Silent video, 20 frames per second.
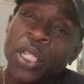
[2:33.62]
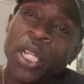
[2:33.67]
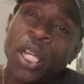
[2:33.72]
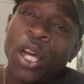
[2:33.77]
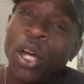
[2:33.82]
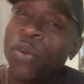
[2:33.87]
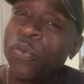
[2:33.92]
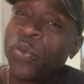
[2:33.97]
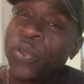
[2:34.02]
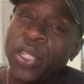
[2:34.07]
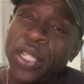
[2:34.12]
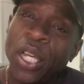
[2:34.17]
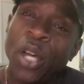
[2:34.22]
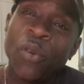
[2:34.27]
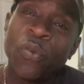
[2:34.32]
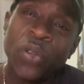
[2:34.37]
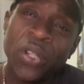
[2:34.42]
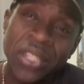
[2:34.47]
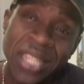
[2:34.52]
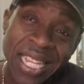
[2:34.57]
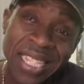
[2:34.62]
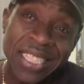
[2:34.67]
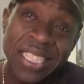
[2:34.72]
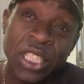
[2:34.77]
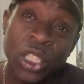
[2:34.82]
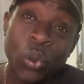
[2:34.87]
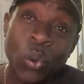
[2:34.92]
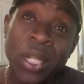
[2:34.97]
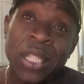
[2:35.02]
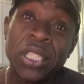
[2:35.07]
hopefully that
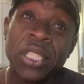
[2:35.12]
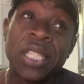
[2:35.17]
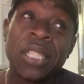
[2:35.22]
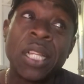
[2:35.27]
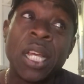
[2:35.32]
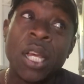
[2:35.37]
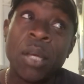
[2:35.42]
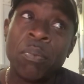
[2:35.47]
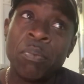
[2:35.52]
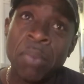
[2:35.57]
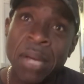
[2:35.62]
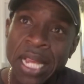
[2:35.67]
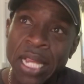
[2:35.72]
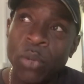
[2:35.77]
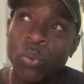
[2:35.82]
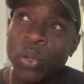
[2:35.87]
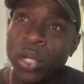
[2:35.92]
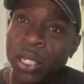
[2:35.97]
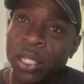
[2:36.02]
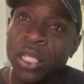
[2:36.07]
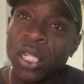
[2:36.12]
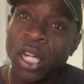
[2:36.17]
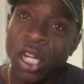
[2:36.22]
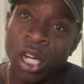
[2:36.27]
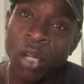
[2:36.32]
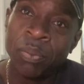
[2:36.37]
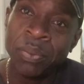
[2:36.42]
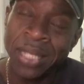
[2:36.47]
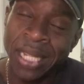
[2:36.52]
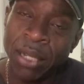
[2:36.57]
situation may well
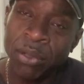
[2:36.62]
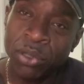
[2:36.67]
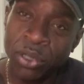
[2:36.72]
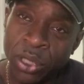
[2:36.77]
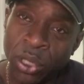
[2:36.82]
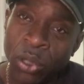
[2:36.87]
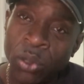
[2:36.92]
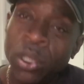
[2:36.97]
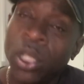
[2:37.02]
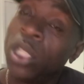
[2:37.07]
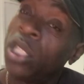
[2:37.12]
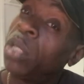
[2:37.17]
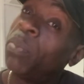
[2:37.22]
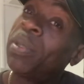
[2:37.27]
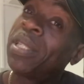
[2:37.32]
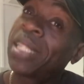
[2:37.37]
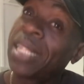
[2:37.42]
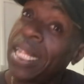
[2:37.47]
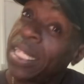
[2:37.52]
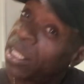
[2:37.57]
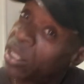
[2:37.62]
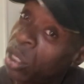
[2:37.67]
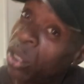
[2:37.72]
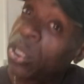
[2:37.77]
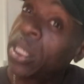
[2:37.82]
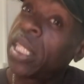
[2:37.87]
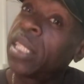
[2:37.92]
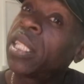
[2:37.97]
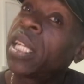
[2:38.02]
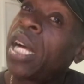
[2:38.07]
calm down soon. You'll be glad to know
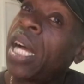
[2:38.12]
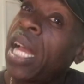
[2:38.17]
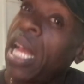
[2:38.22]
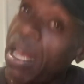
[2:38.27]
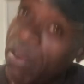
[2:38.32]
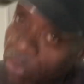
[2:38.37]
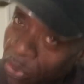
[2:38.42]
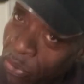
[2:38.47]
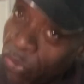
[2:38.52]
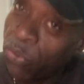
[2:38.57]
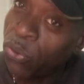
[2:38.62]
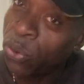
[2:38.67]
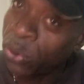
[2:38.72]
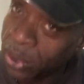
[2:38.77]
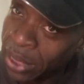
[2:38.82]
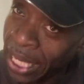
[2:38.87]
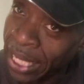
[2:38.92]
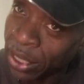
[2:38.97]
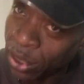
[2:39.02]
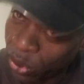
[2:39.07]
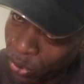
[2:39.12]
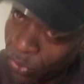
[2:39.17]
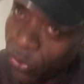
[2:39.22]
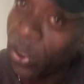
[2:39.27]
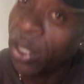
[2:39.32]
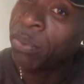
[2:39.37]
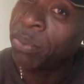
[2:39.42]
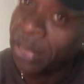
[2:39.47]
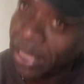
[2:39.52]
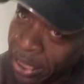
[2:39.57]
that I have a full tank
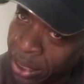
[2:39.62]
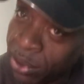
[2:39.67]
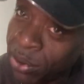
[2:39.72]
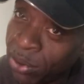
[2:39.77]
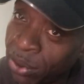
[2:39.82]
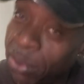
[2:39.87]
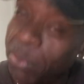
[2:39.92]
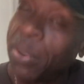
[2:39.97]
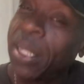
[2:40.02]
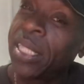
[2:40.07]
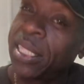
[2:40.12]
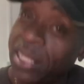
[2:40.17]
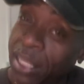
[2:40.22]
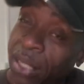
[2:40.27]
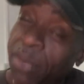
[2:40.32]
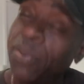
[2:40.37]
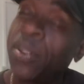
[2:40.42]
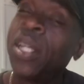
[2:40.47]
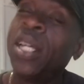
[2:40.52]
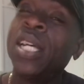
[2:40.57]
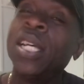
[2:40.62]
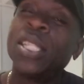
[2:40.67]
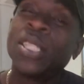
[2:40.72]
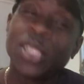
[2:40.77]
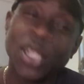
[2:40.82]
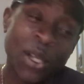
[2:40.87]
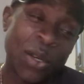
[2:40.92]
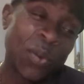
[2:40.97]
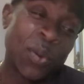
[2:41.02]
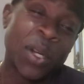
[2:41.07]
of diesel myself.
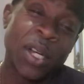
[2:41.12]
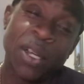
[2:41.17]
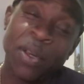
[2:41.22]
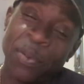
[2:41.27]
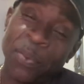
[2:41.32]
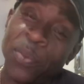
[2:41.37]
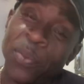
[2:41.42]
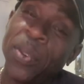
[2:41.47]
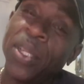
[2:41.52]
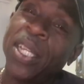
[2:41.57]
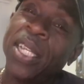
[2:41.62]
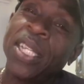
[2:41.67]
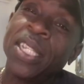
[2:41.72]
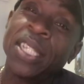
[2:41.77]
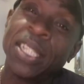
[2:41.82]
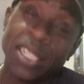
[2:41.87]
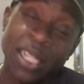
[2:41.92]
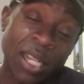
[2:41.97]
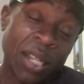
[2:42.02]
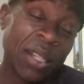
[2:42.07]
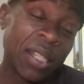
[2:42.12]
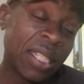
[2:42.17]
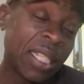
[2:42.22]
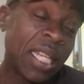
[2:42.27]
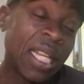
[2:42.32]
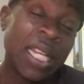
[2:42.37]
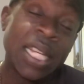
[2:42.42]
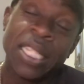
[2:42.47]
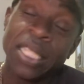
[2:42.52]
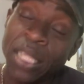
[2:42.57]
So you know,
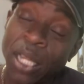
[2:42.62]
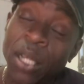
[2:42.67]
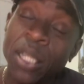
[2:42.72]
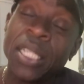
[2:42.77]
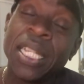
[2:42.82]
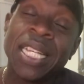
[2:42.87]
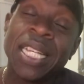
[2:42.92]
so